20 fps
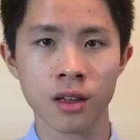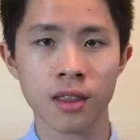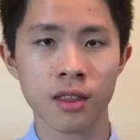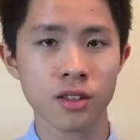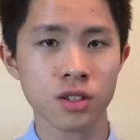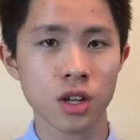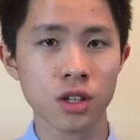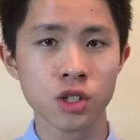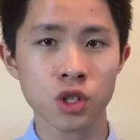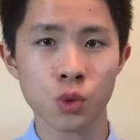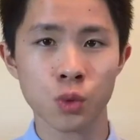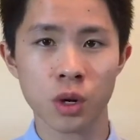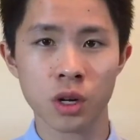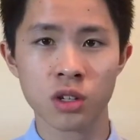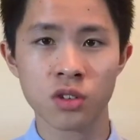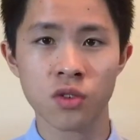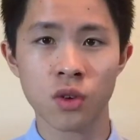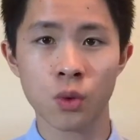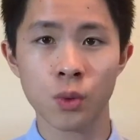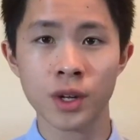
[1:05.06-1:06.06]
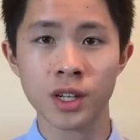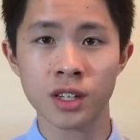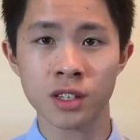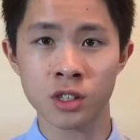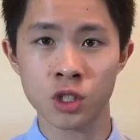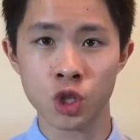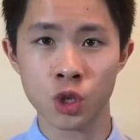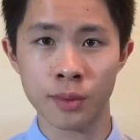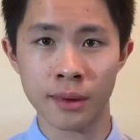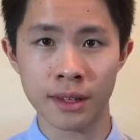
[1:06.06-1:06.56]
This also works for wind
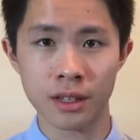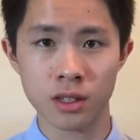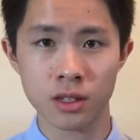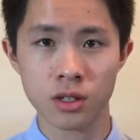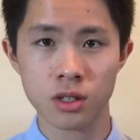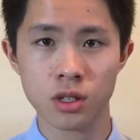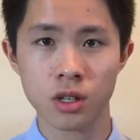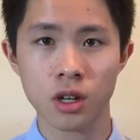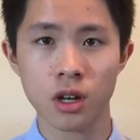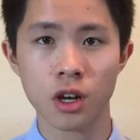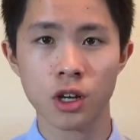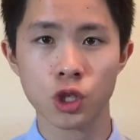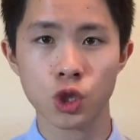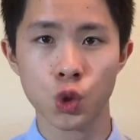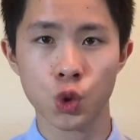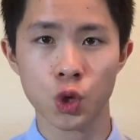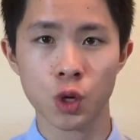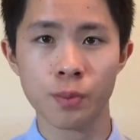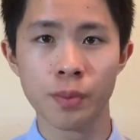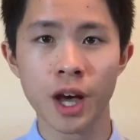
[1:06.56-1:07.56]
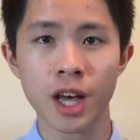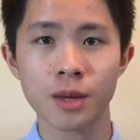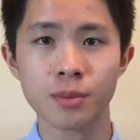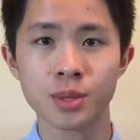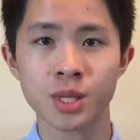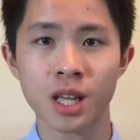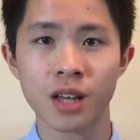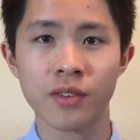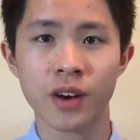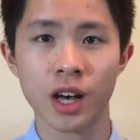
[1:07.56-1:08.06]
instruments. Shorter
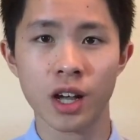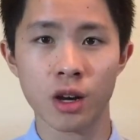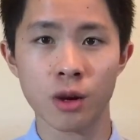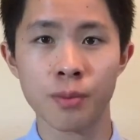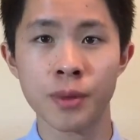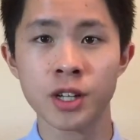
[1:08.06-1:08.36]
pipes have higher